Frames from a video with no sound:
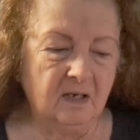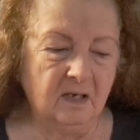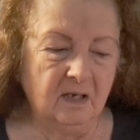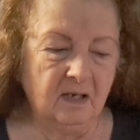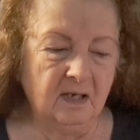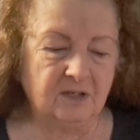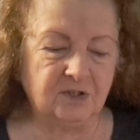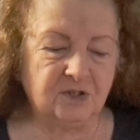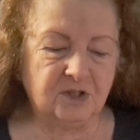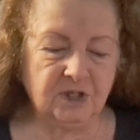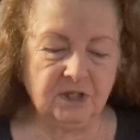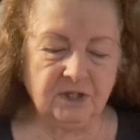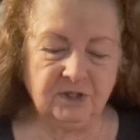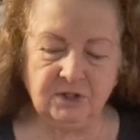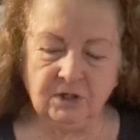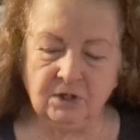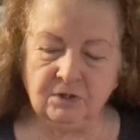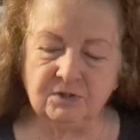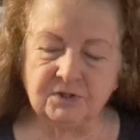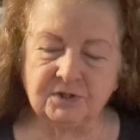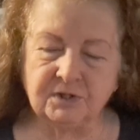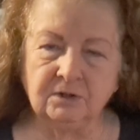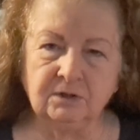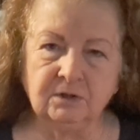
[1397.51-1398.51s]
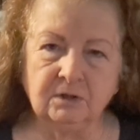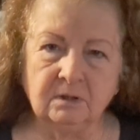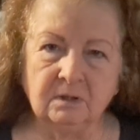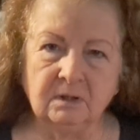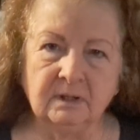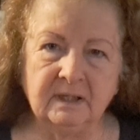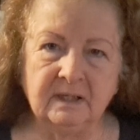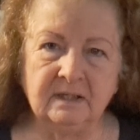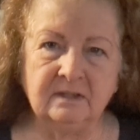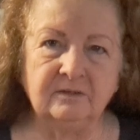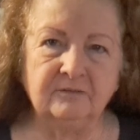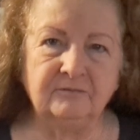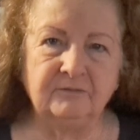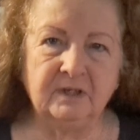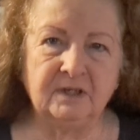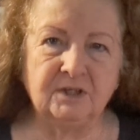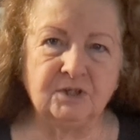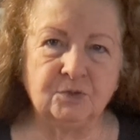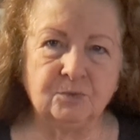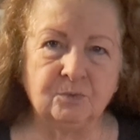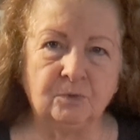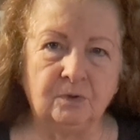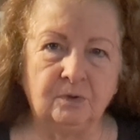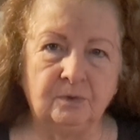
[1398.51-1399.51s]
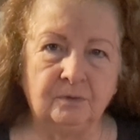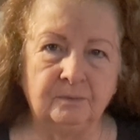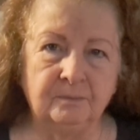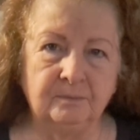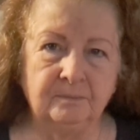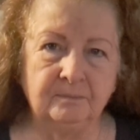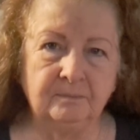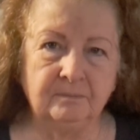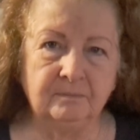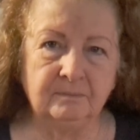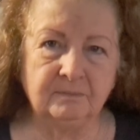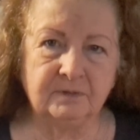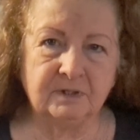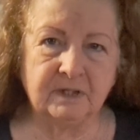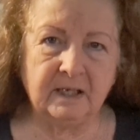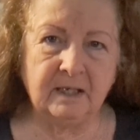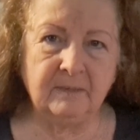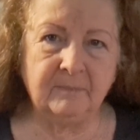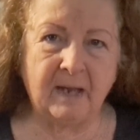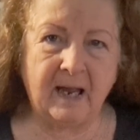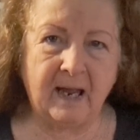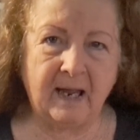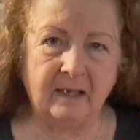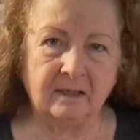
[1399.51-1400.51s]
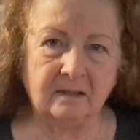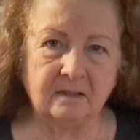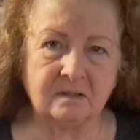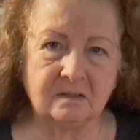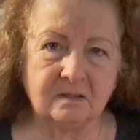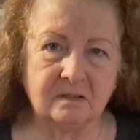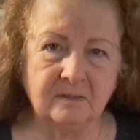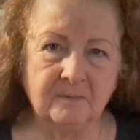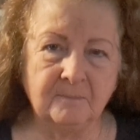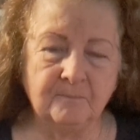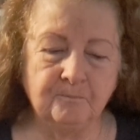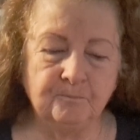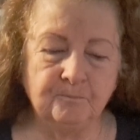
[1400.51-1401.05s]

and she'd use the little individual tea bags.